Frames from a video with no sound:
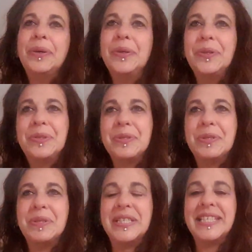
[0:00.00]

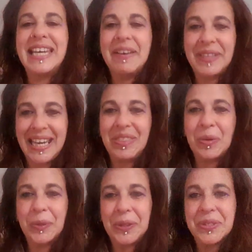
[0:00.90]
And to navigate
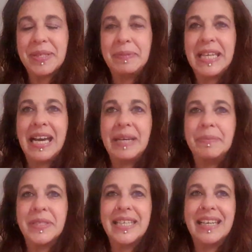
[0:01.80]
the world
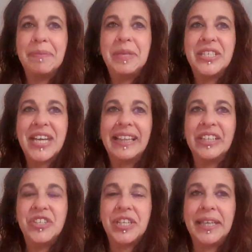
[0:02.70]
sometimes it can be
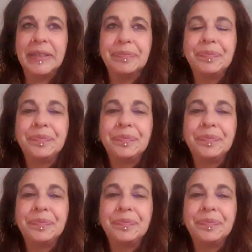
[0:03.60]
challenging.